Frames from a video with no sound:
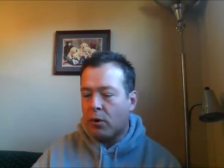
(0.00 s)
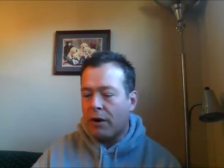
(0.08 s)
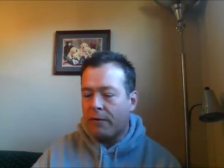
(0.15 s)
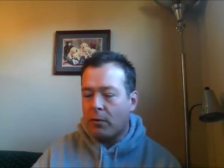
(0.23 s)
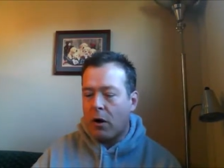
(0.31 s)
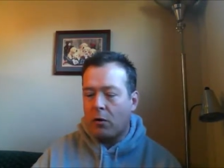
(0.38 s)

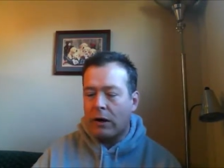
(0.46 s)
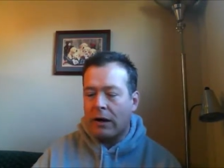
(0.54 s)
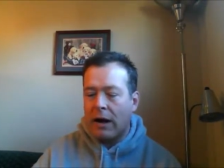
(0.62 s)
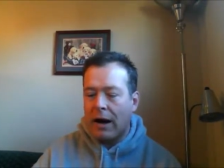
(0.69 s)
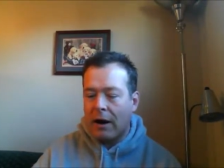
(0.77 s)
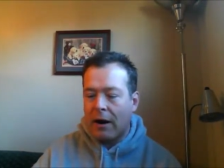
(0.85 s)
Pray for
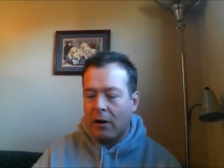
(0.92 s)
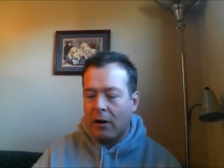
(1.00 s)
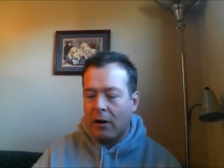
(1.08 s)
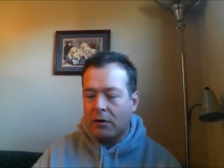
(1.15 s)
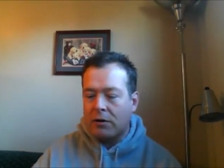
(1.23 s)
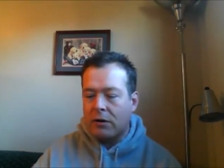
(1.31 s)
Olena
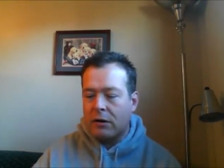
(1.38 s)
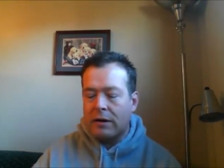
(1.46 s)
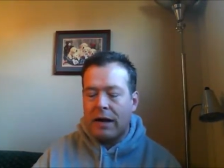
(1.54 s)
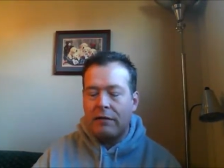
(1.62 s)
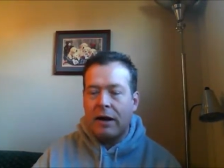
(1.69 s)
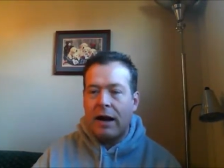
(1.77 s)
Harrison
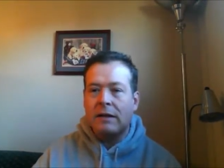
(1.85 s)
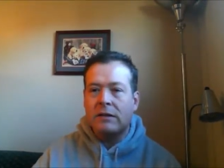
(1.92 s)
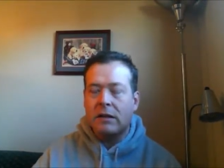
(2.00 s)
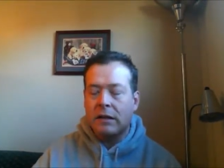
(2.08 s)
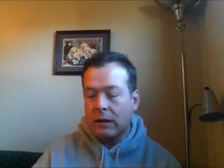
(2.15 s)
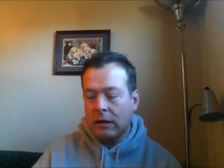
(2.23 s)
and David
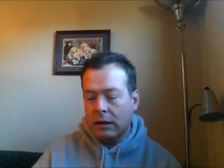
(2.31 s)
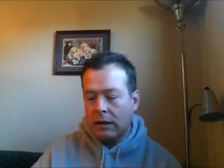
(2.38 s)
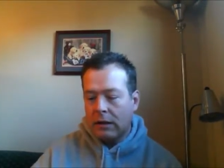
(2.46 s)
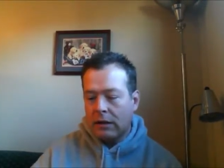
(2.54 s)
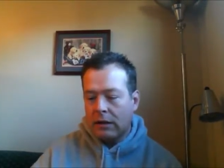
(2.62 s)
Isley.